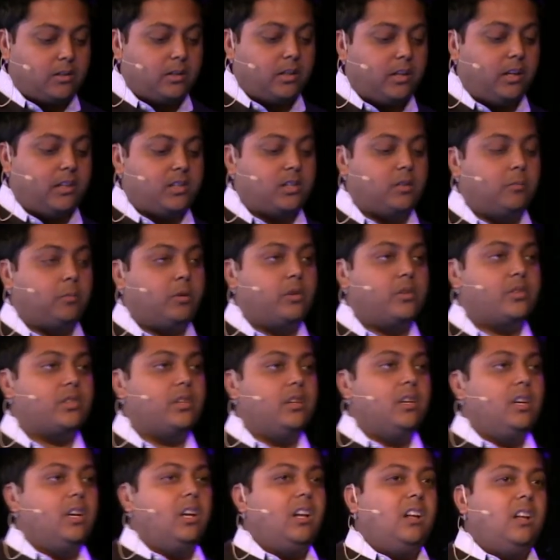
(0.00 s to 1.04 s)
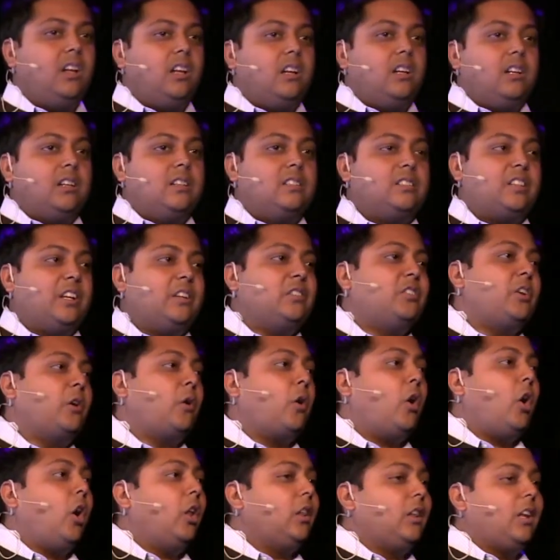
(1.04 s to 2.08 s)
to customers, they're
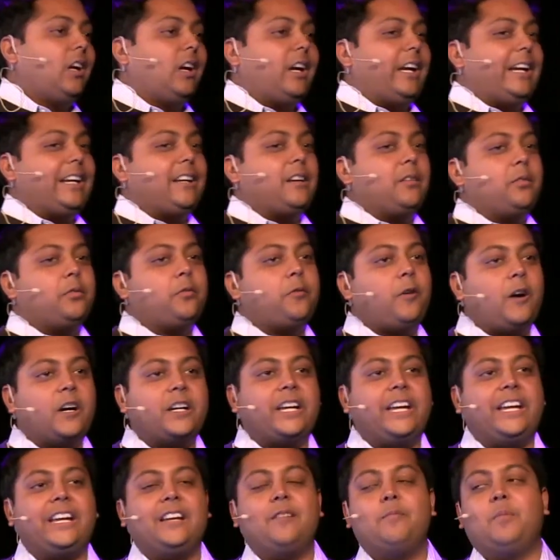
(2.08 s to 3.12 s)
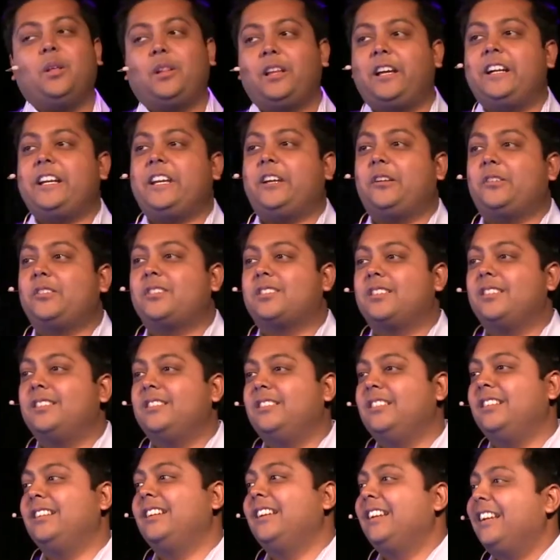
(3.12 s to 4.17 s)
all like fucking millennials.
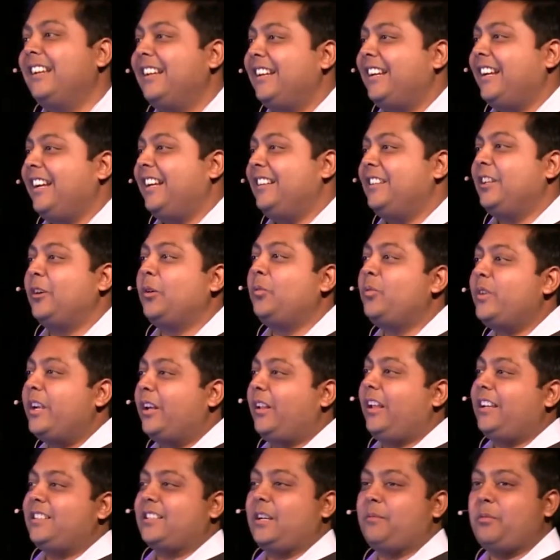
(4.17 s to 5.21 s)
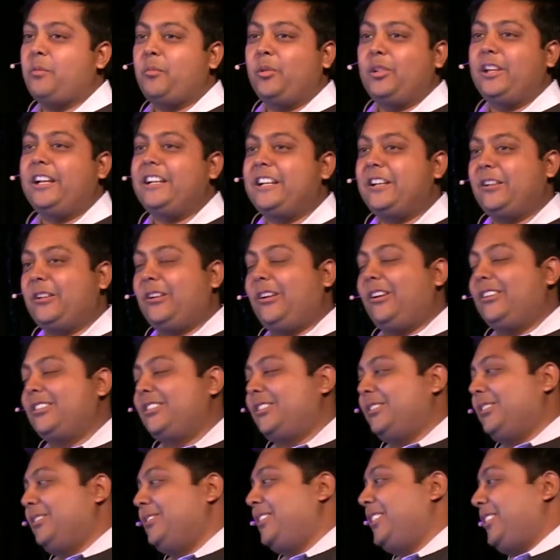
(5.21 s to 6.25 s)
And they don't realize I'm a millennial
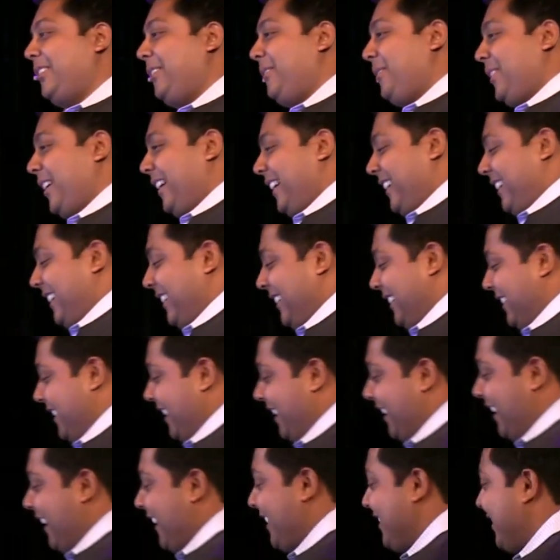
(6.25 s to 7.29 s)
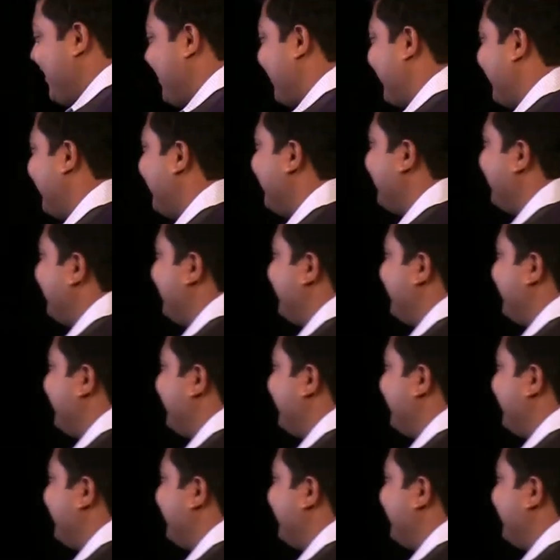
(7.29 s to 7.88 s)
also, so I'm like, yeah, I know, right? They